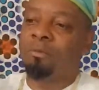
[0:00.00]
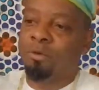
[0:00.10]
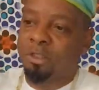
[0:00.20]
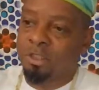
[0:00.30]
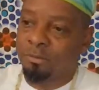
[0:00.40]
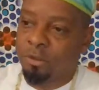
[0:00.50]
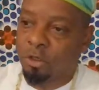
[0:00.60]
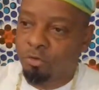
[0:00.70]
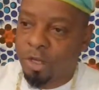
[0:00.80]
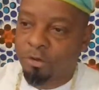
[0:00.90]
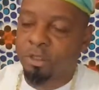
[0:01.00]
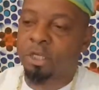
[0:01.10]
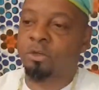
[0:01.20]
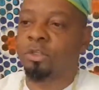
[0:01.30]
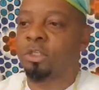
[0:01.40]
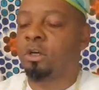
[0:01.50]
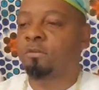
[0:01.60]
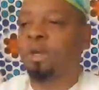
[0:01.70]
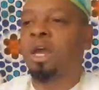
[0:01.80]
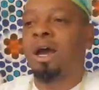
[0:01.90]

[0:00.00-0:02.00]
upon something greater than yourself,